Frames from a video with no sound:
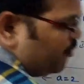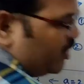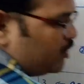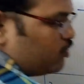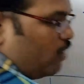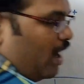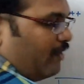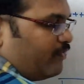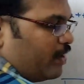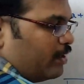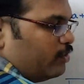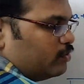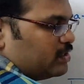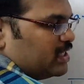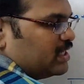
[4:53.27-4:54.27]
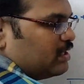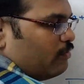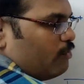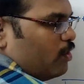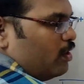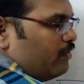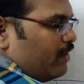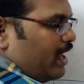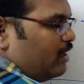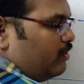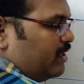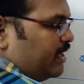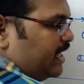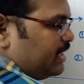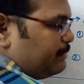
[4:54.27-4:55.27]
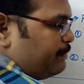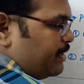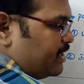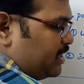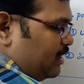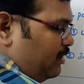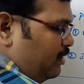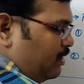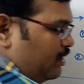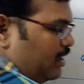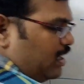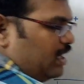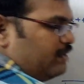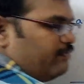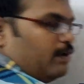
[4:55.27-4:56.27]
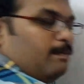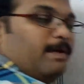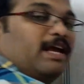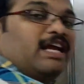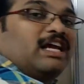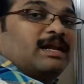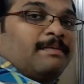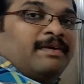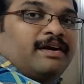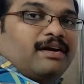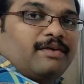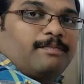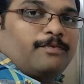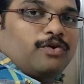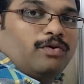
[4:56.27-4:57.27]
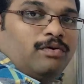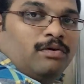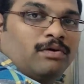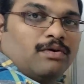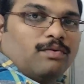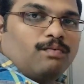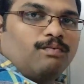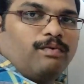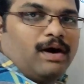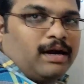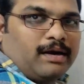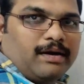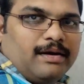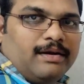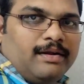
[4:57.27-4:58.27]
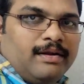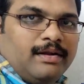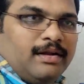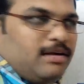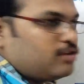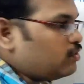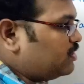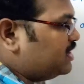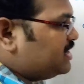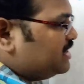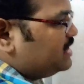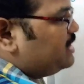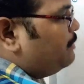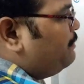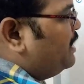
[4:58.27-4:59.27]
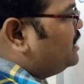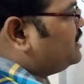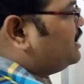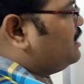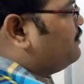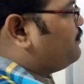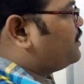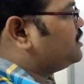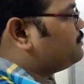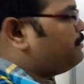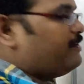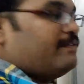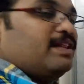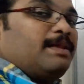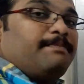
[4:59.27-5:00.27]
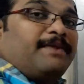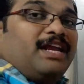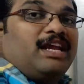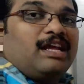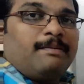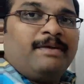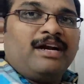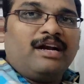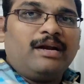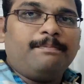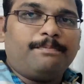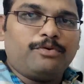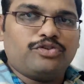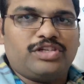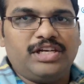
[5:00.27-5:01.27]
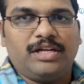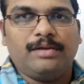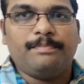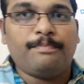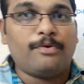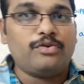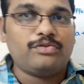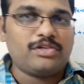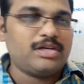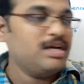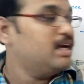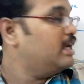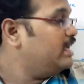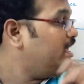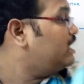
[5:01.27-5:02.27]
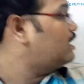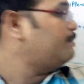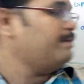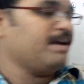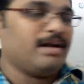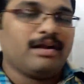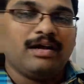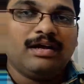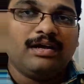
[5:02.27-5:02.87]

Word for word: So, after using the old value in the expression, it will be incremented to 1. So this is the major difference between the pre-increment and post-increment.